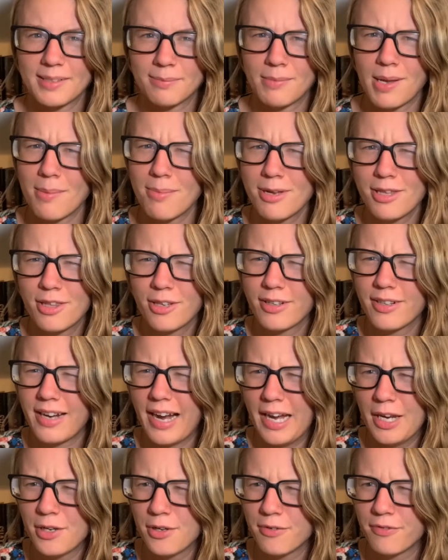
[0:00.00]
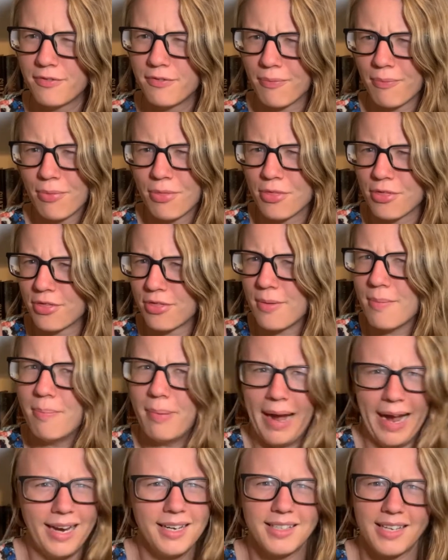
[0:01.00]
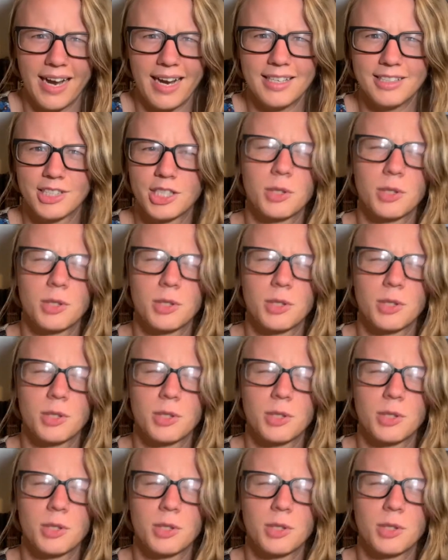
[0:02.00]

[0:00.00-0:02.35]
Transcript: Maybe they're kind of the bad guys.